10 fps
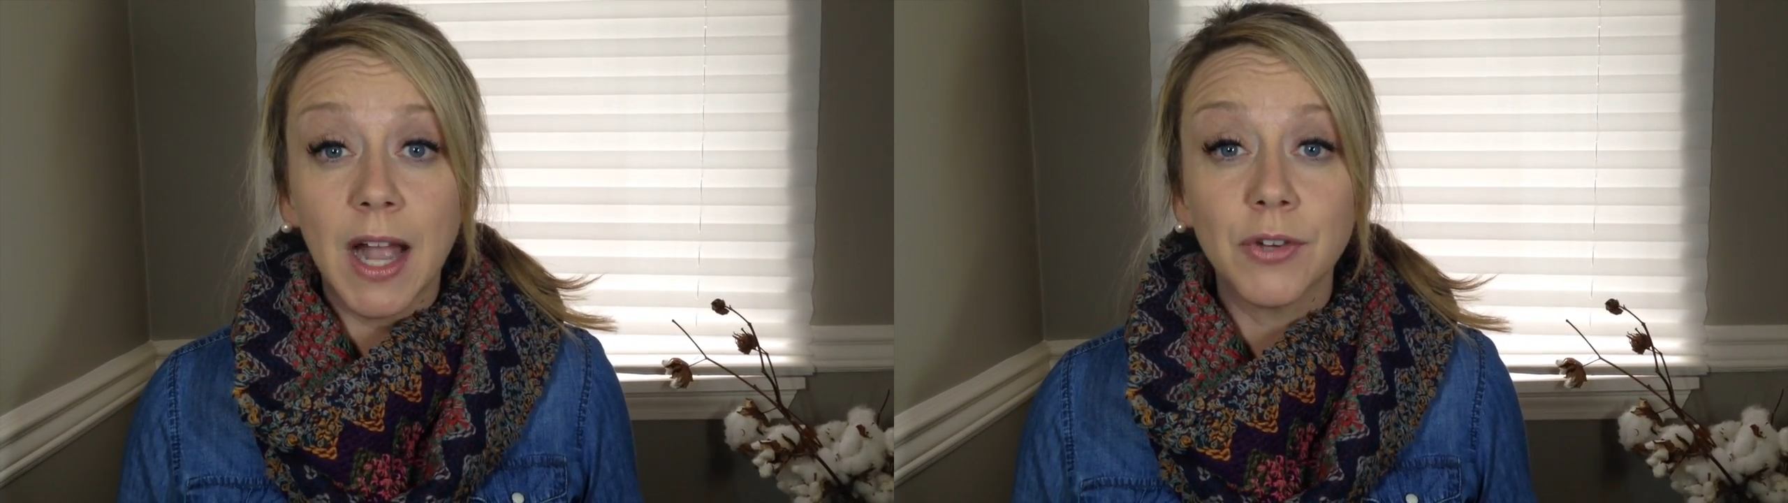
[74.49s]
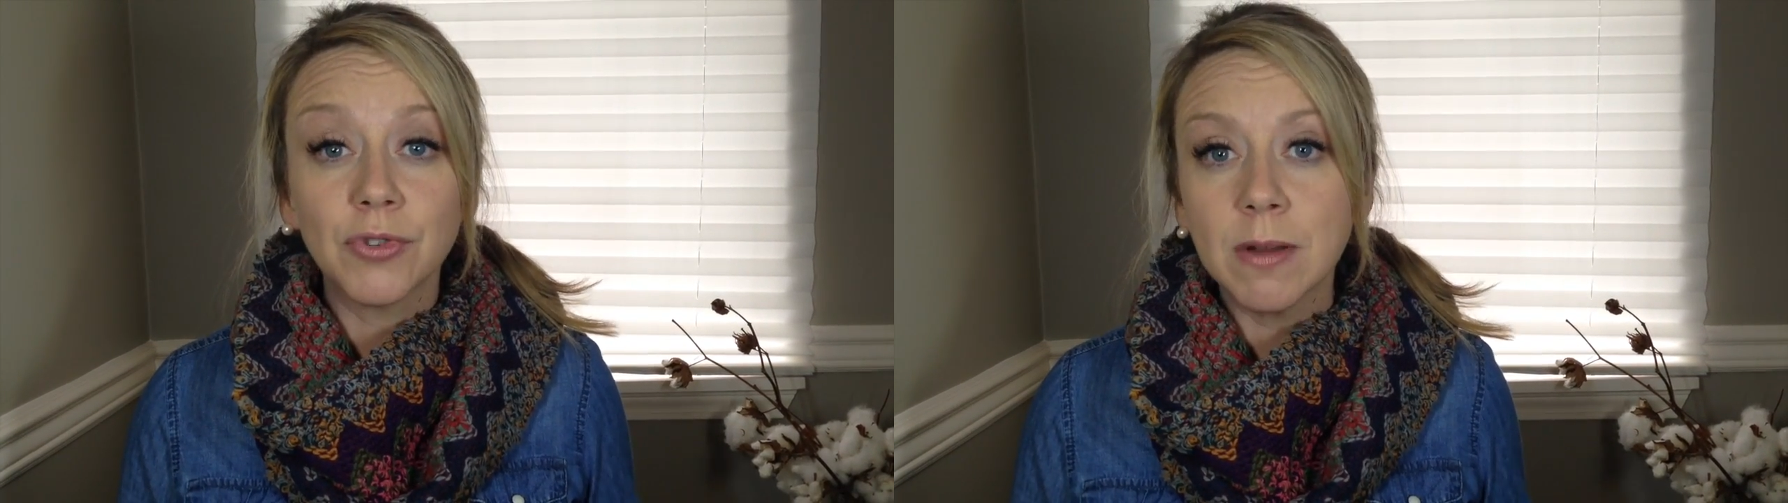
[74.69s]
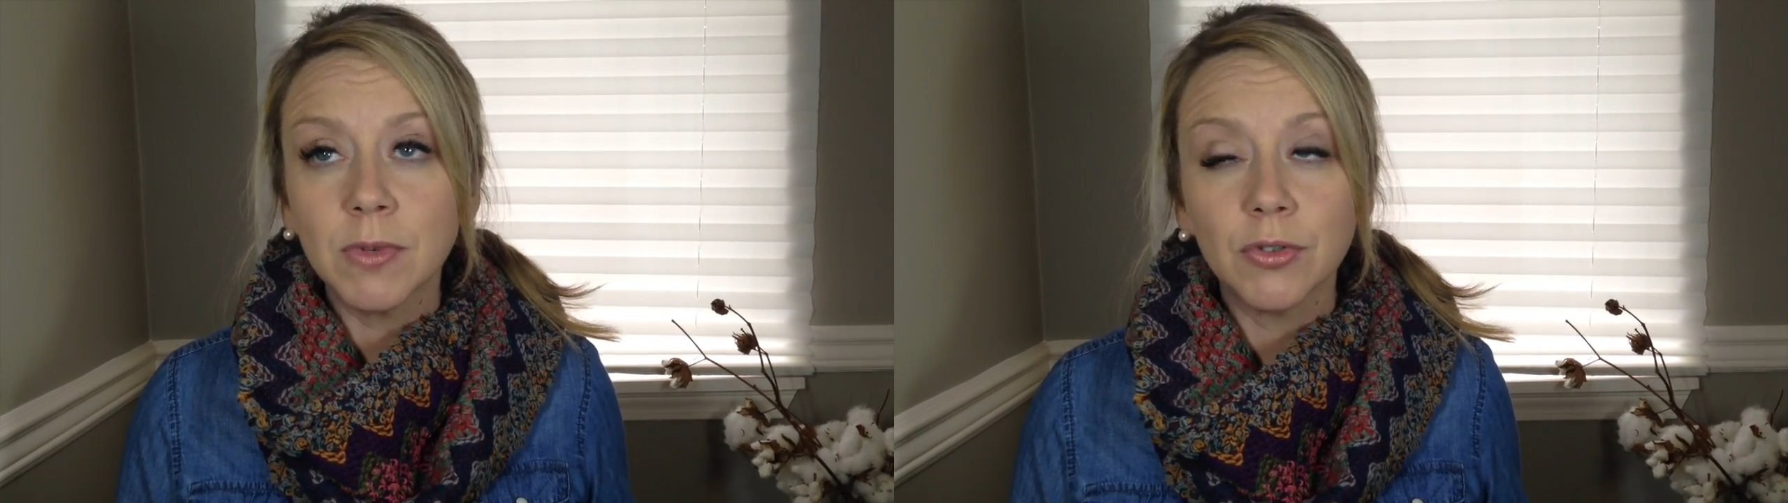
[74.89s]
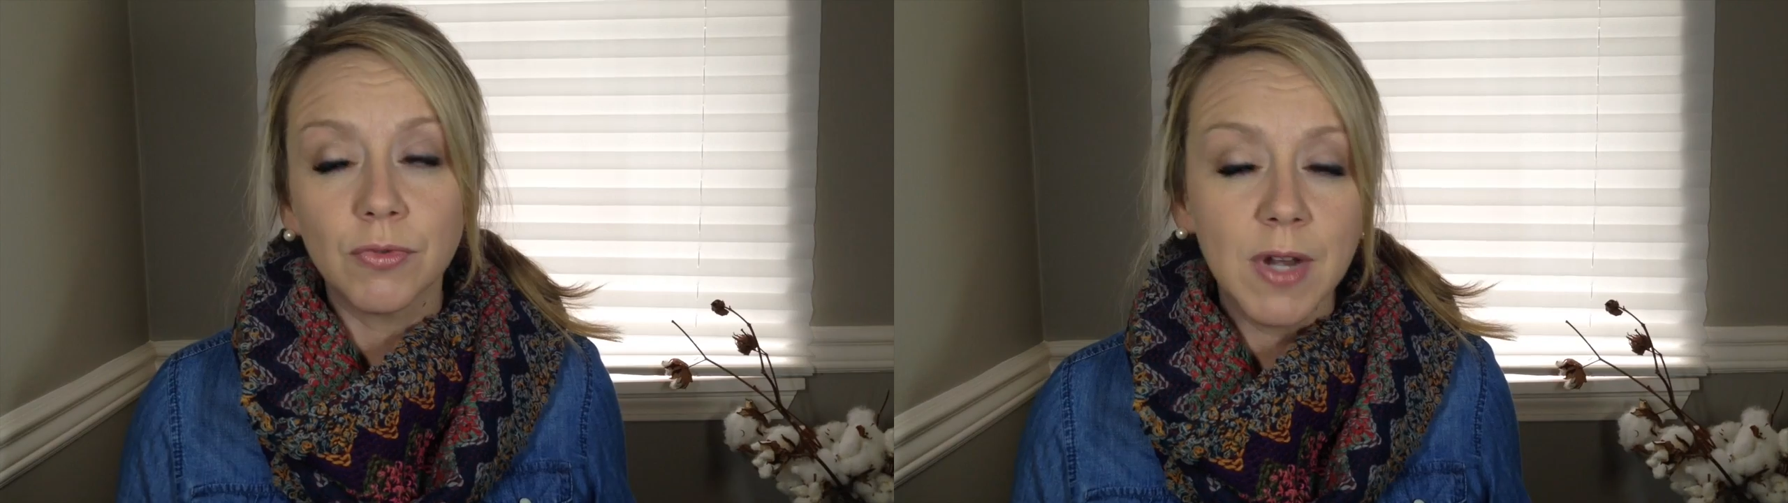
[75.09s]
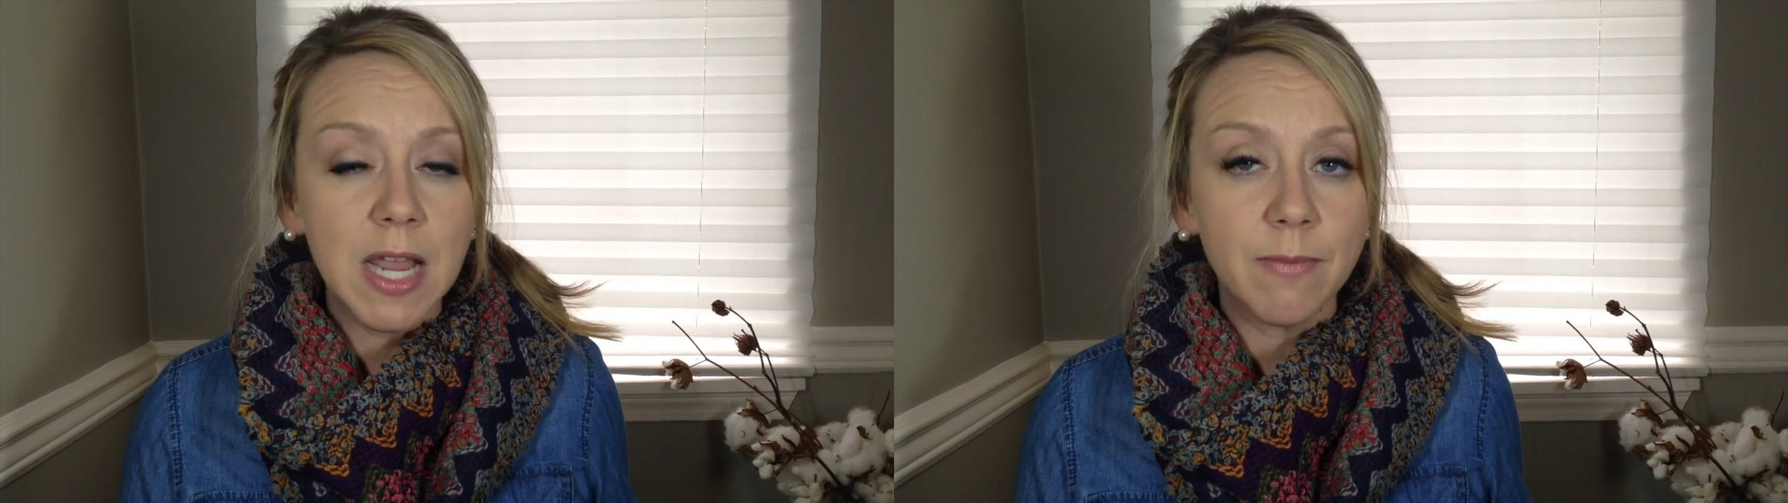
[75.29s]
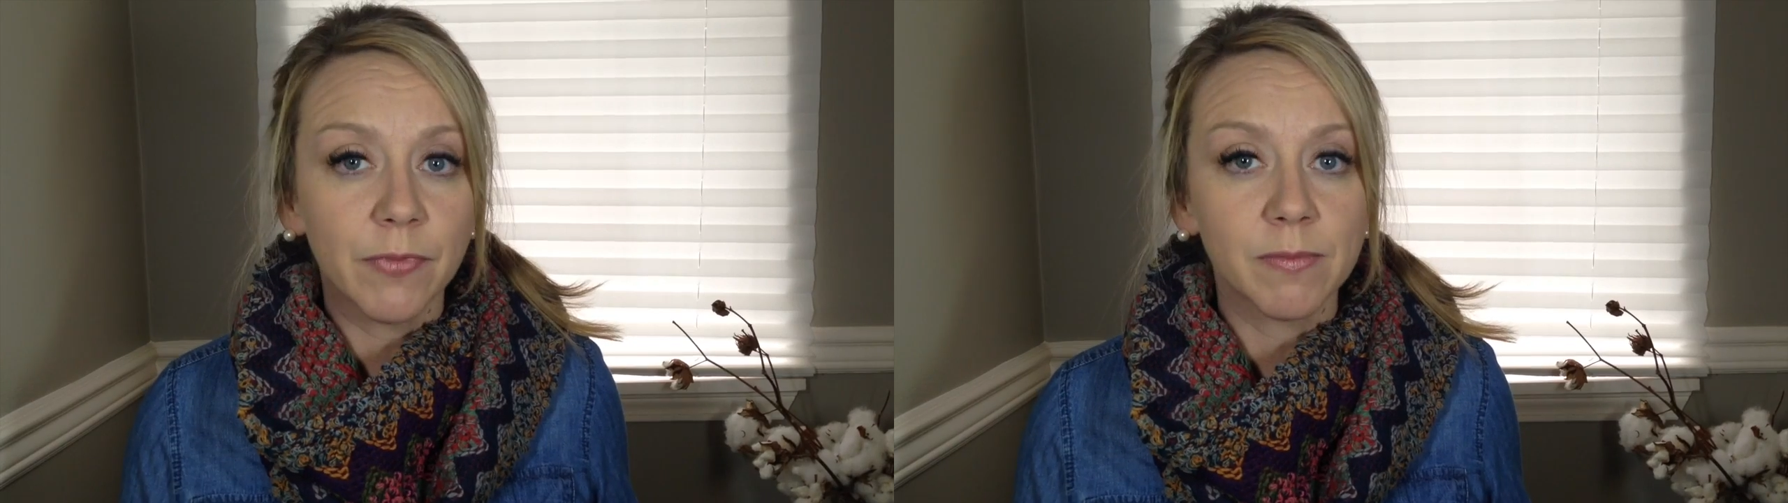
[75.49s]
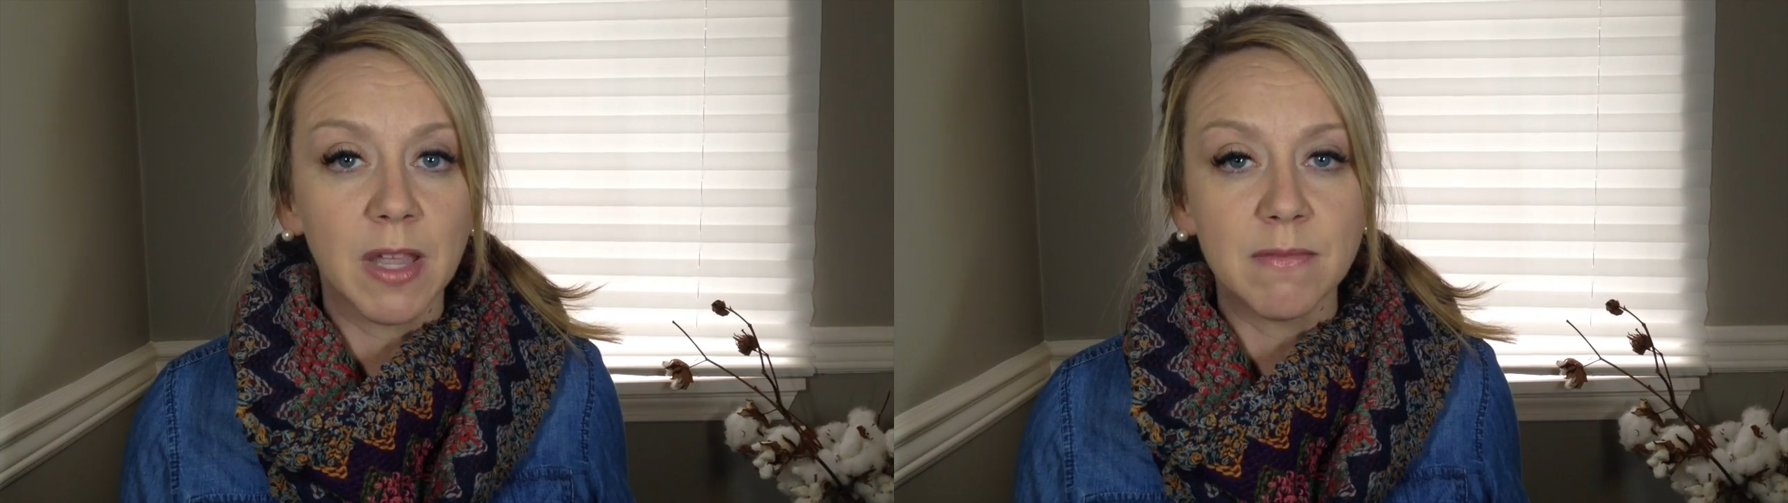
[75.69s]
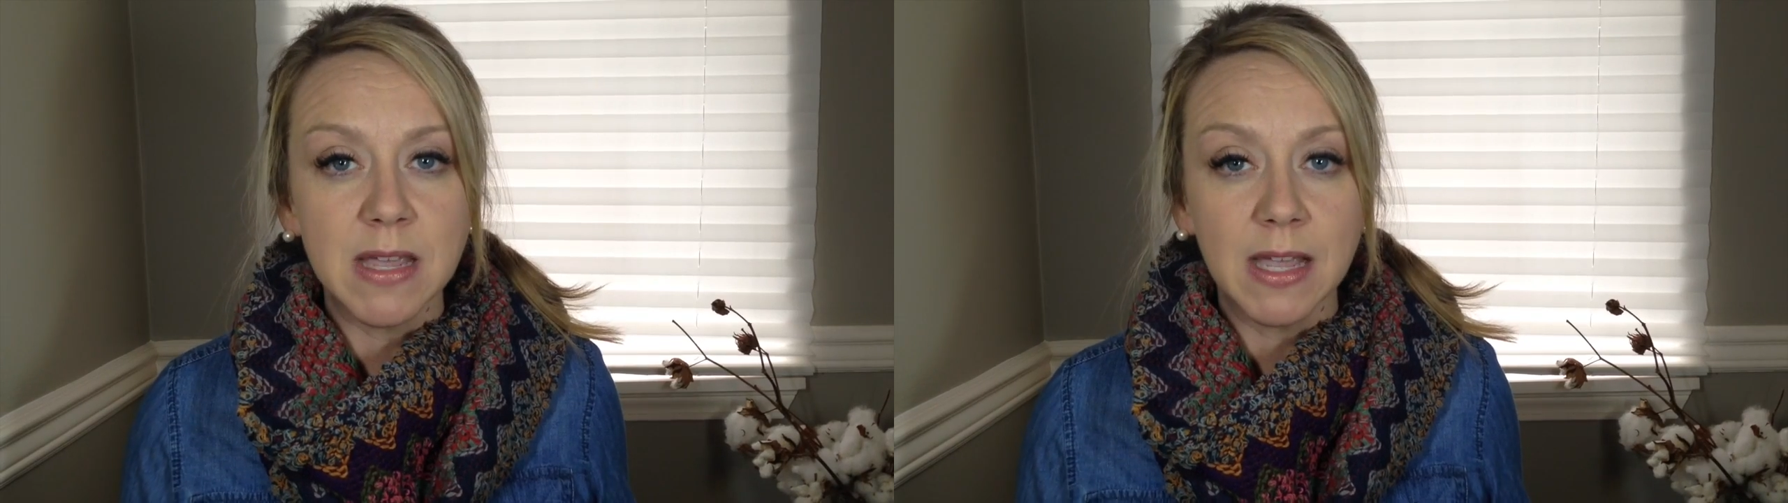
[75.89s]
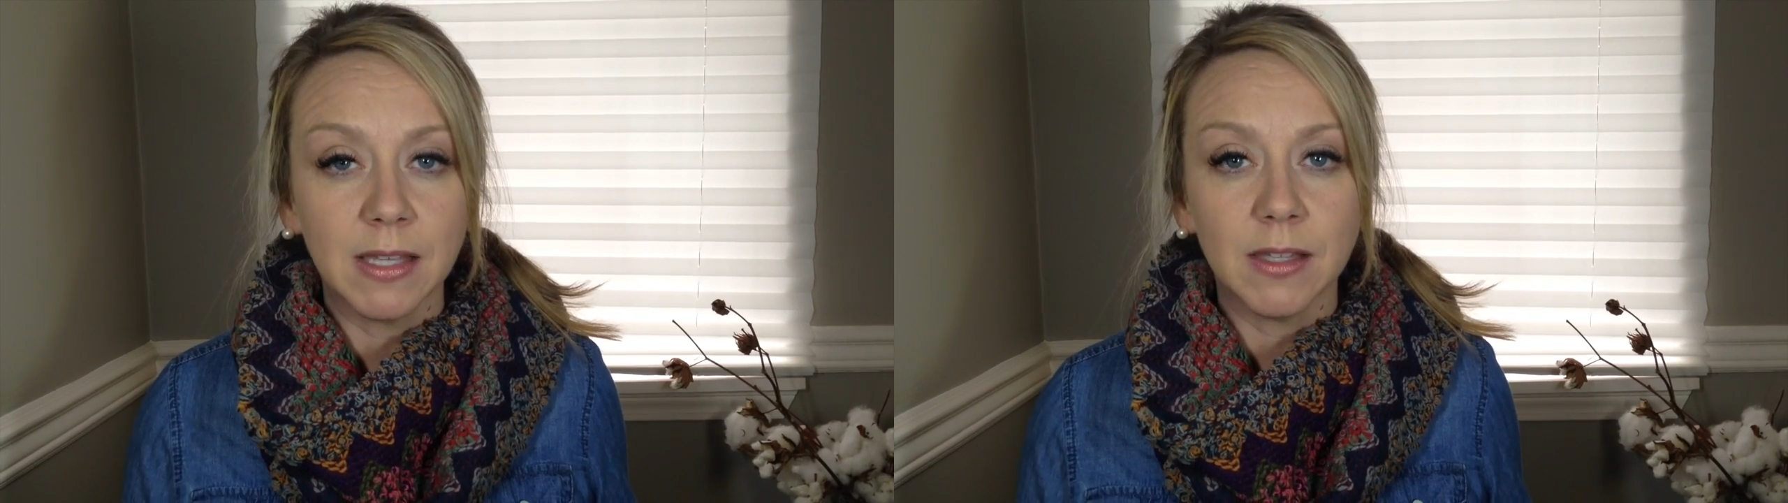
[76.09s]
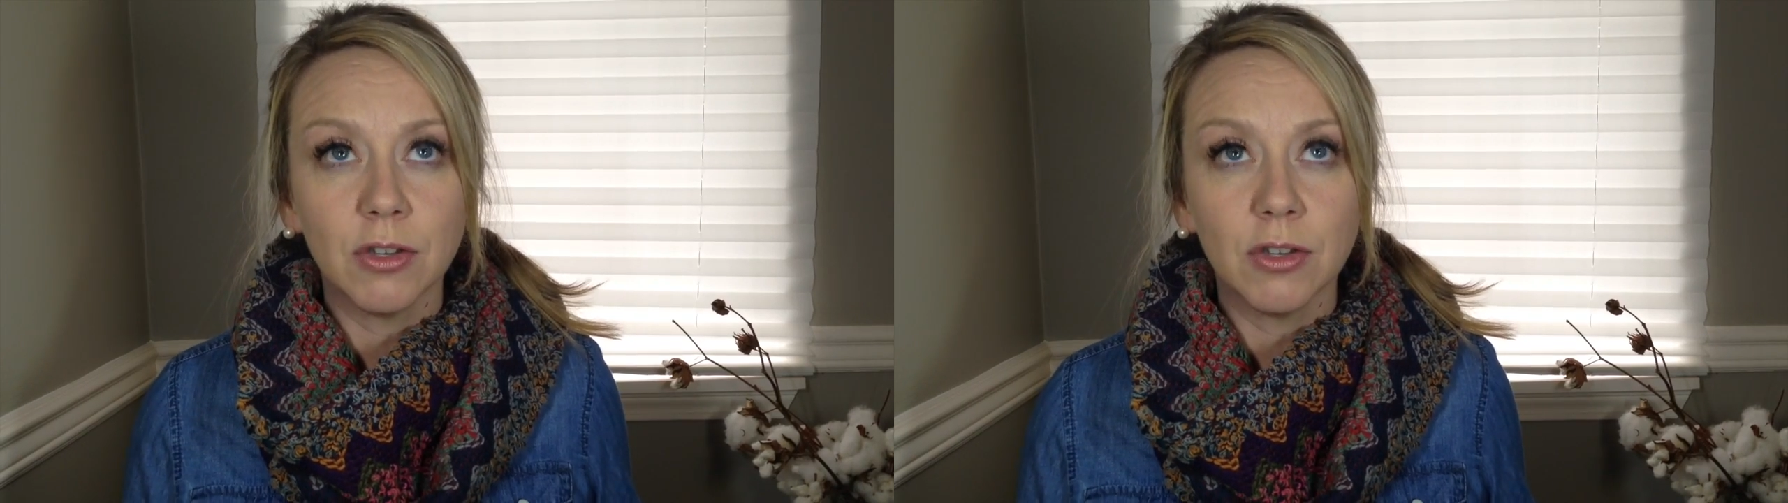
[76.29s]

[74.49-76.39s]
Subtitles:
I Dreamed a Dream from Les Mis,